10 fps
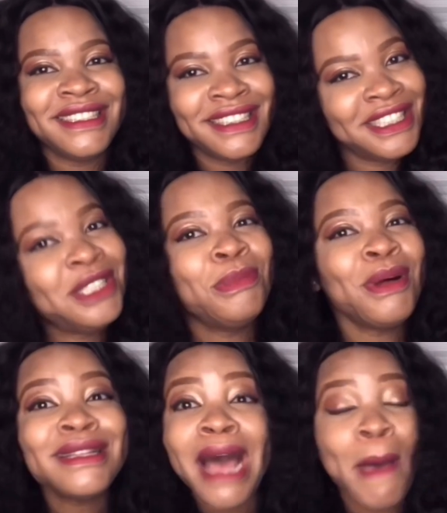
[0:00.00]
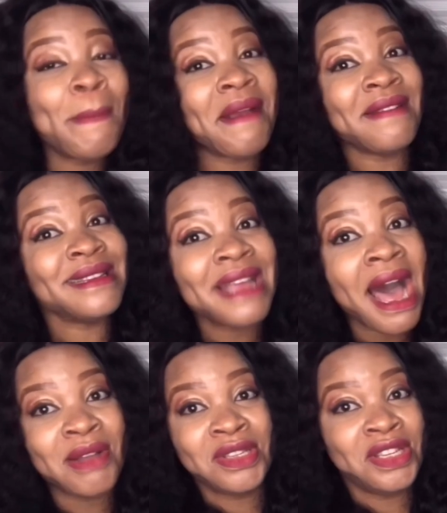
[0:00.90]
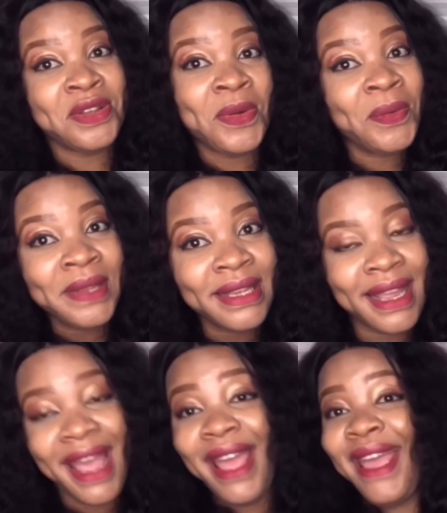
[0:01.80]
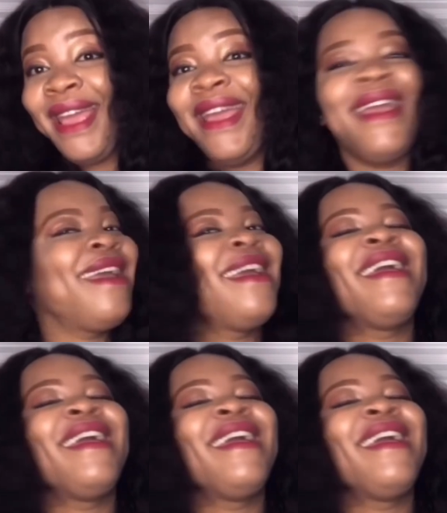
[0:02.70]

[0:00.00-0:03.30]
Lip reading: She bought her parents a house in Ikoyi. Yay!